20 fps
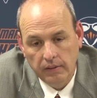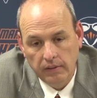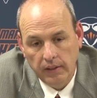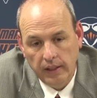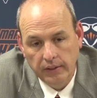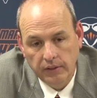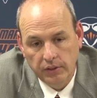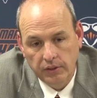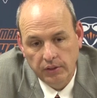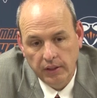
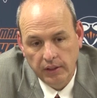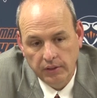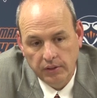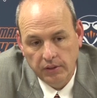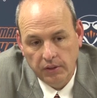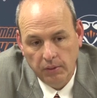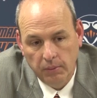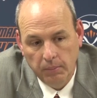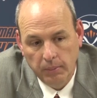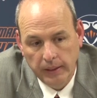
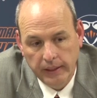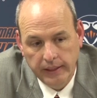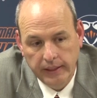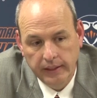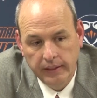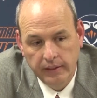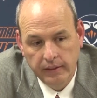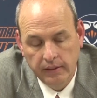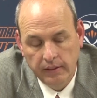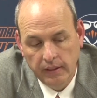it's gonna
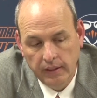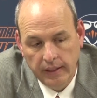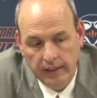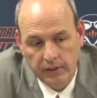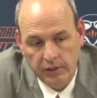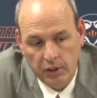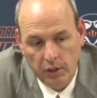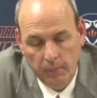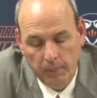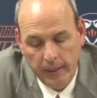be
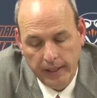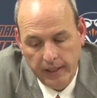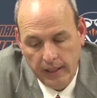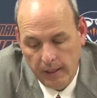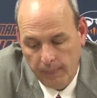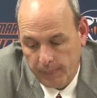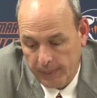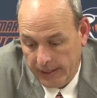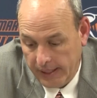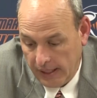an
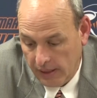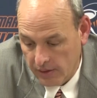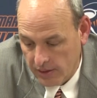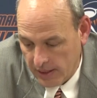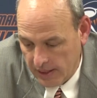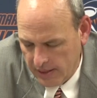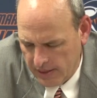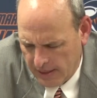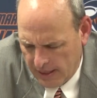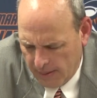up and down
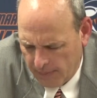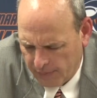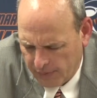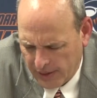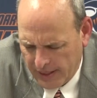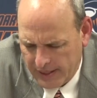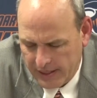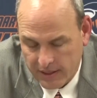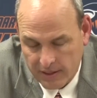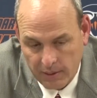season. I'm
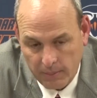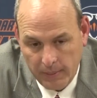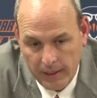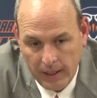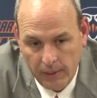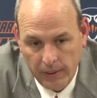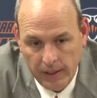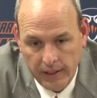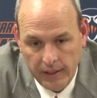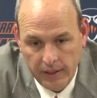afraid it's gonna be
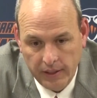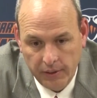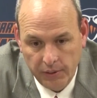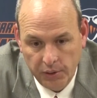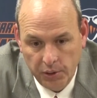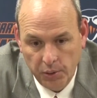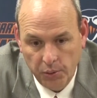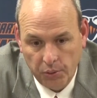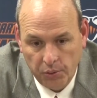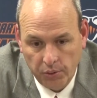that way. You know,
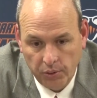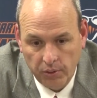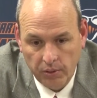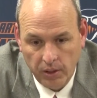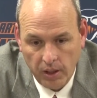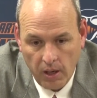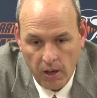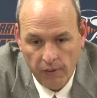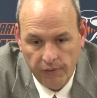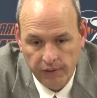youth
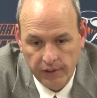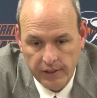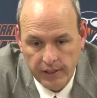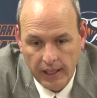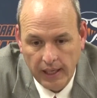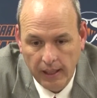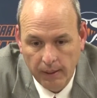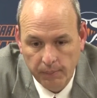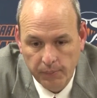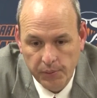
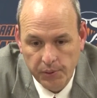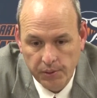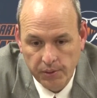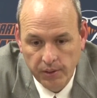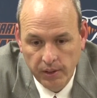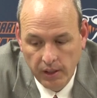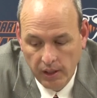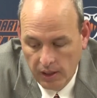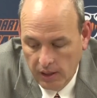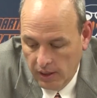oftentimes
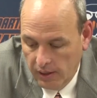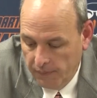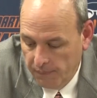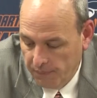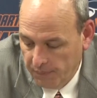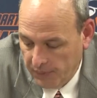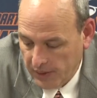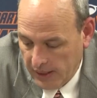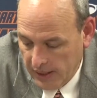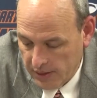
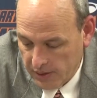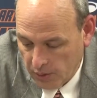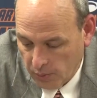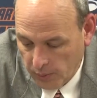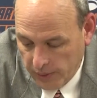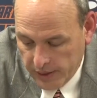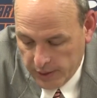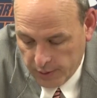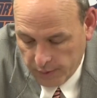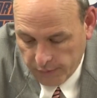is a
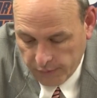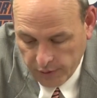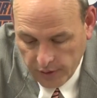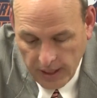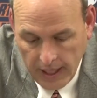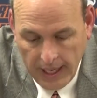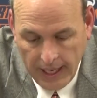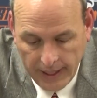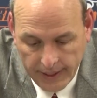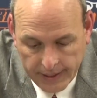reason for
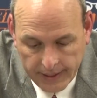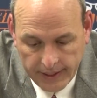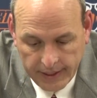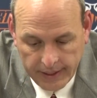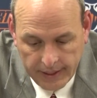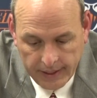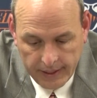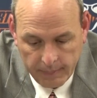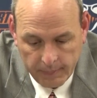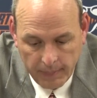that, and
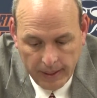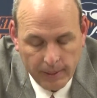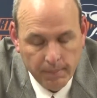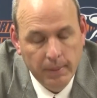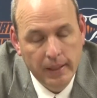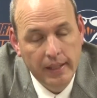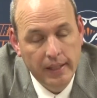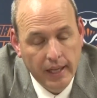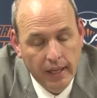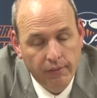it may
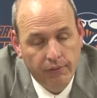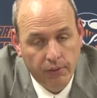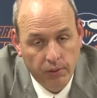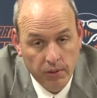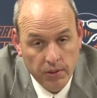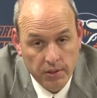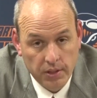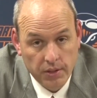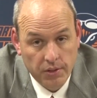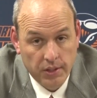be that
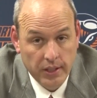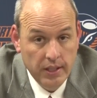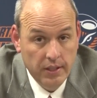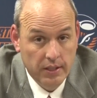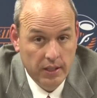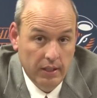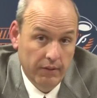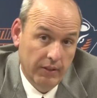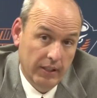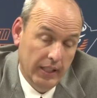for us this
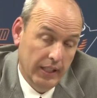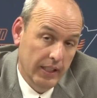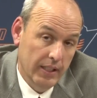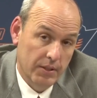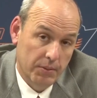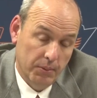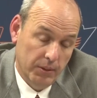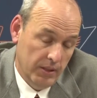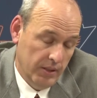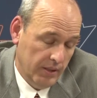season. If it
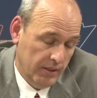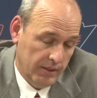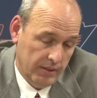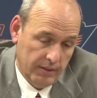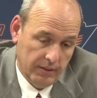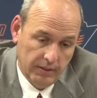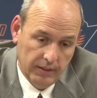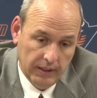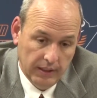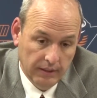is, we just,
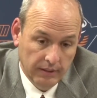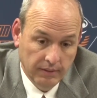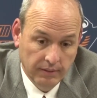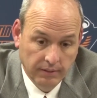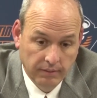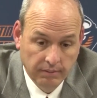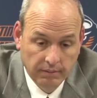you know,